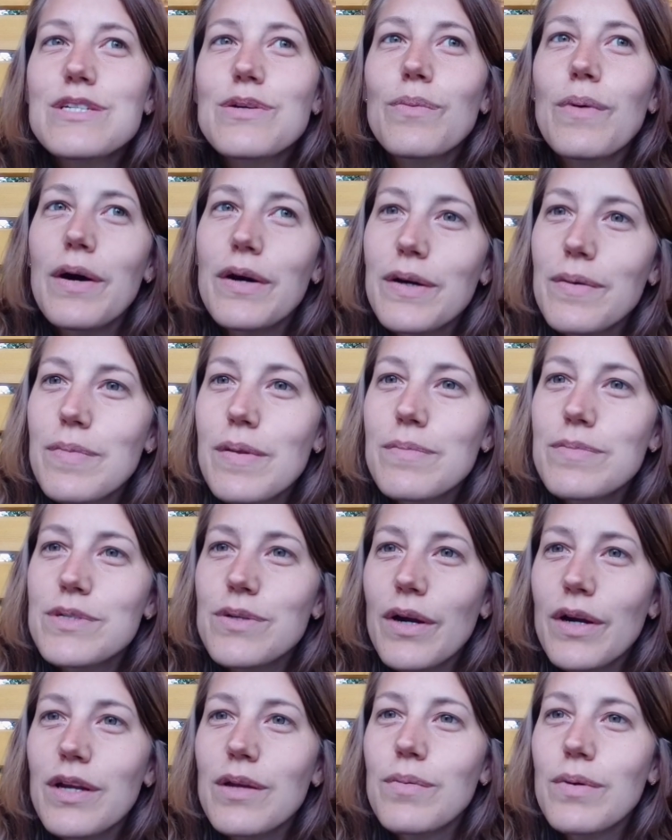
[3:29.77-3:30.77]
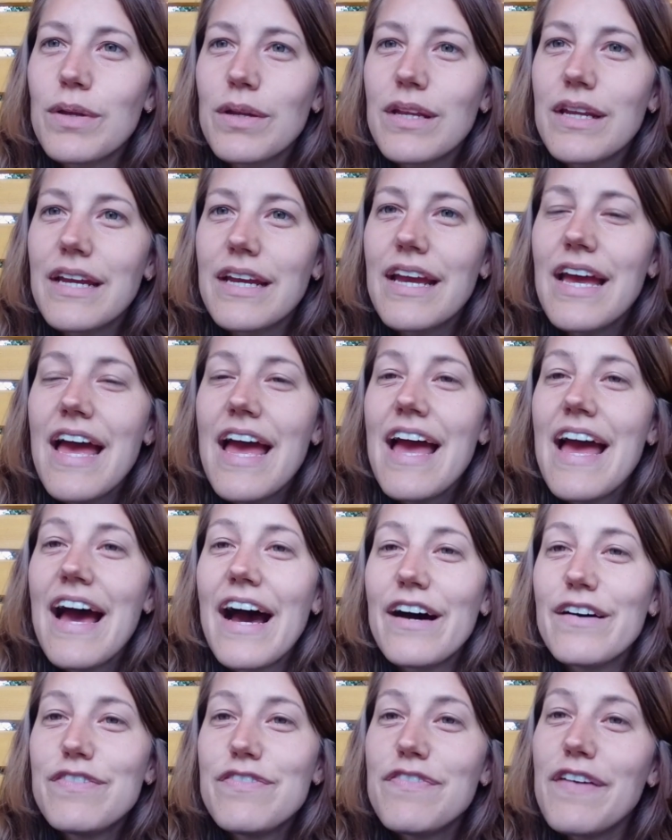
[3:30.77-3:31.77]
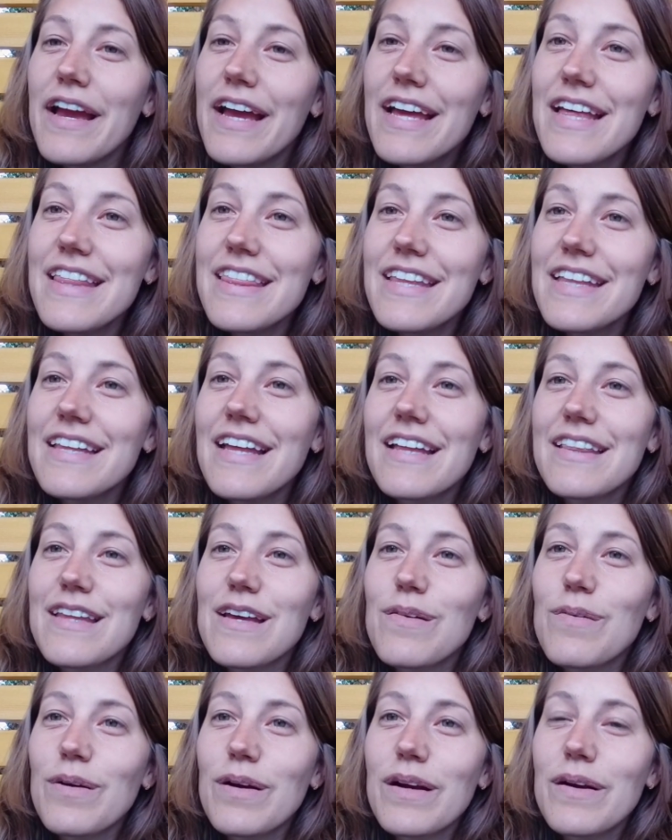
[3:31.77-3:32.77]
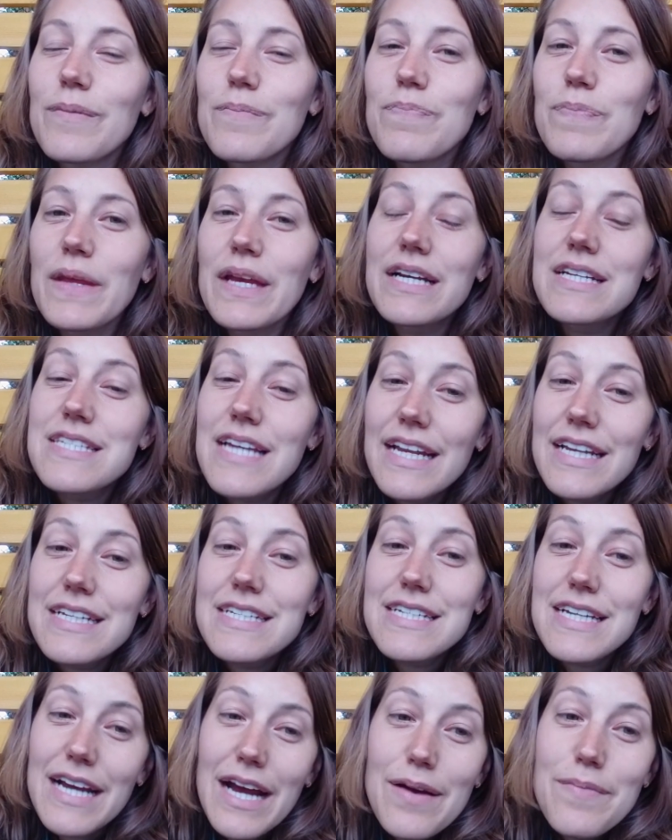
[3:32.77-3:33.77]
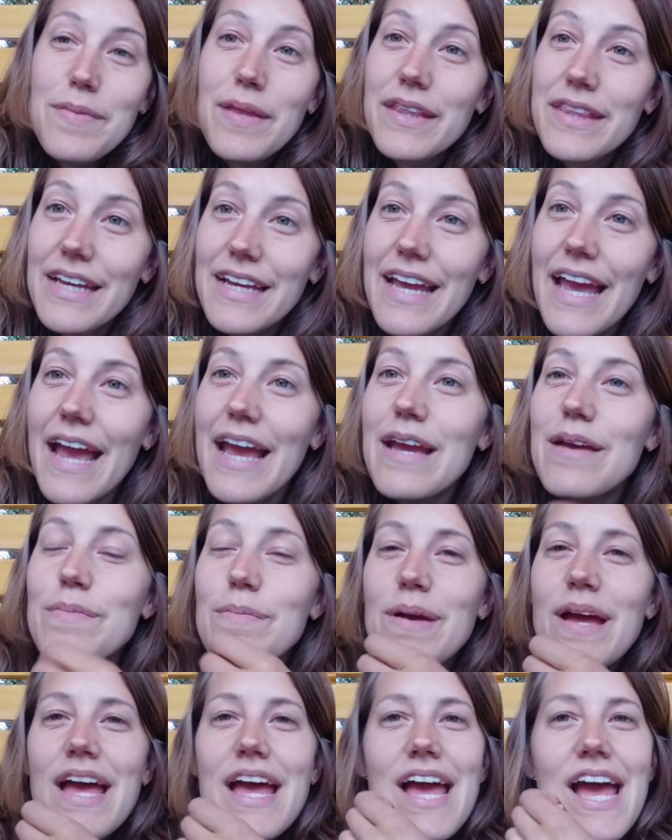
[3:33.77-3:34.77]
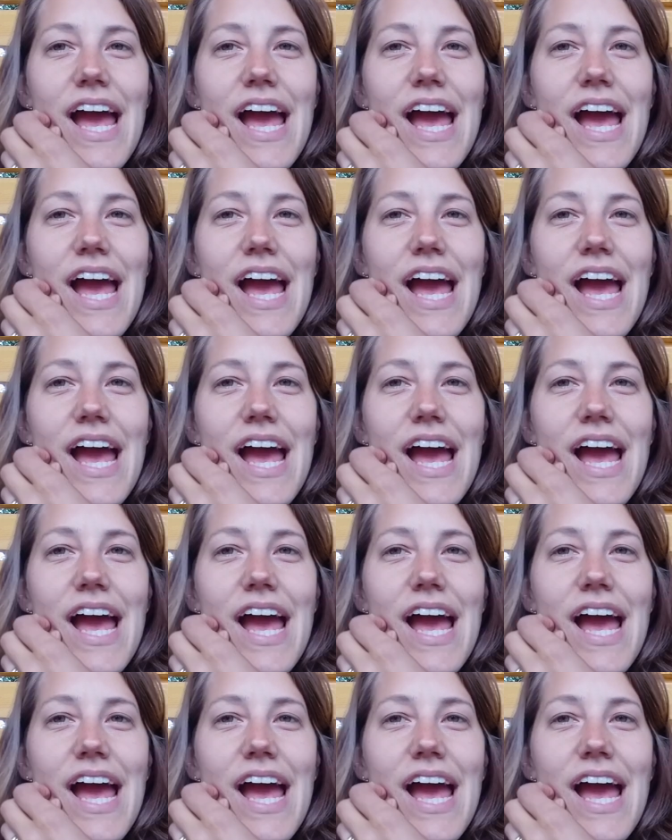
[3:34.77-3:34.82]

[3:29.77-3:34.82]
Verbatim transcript: to welcome them to our community of faith and that they were excited to come, that they came,